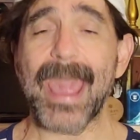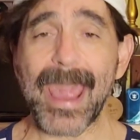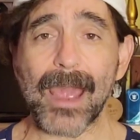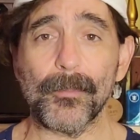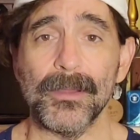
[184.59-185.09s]

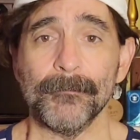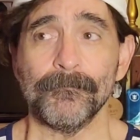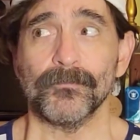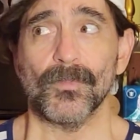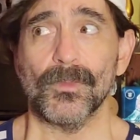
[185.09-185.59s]
app
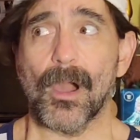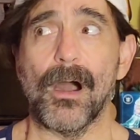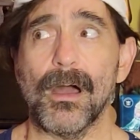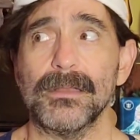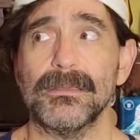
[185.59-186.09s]

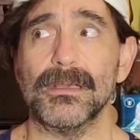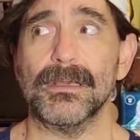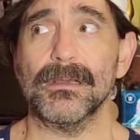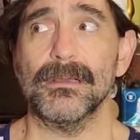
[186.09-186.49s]
in the